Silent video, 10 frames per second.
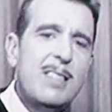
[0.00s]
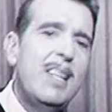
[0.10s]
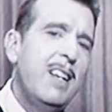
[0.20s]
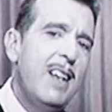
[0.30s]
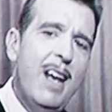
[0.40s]

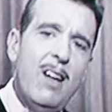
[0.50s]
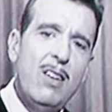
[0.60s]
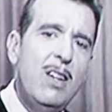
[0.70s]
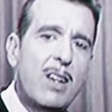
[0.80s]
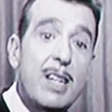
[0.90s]
said, "Now
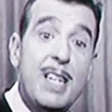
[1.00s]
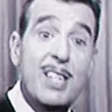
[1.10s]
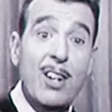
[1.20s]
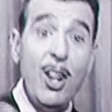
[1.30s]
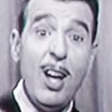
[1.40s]
look." And he
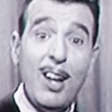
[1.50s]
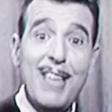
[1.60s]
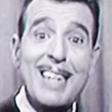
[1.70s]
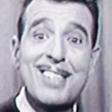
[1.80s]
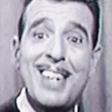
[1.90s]
said, "Look,
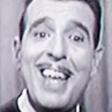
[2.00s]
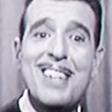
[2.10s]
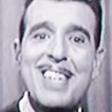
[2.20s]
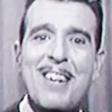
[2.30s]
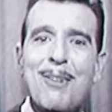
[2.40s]
that's
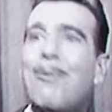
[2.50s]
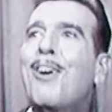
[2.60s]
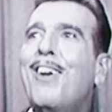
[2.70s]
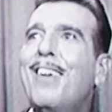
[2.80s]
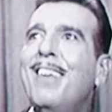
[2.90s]
today's secret
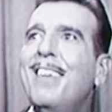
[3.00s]
word.